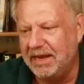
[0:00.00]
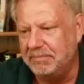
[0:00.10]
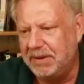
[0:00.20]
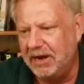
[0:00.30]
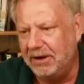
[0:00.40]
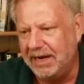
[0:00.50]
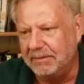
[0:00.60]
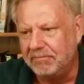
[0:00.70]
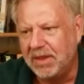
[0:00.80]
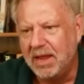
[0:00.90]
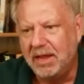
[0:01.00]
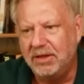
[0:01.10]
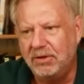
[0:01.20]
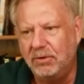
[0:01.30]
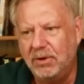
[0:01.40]
pairing,
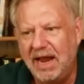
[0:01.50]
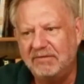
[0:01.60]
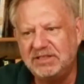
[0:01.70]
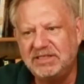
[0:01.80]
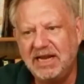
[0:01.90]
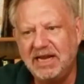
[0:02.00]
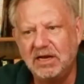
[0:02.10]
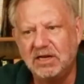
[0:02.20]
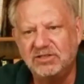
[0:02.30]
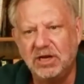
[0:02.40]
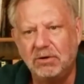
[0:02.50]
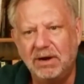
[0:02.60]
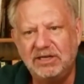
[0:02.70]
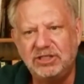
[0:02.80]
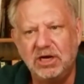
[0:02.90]
you have to take in
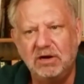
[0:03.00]
consideration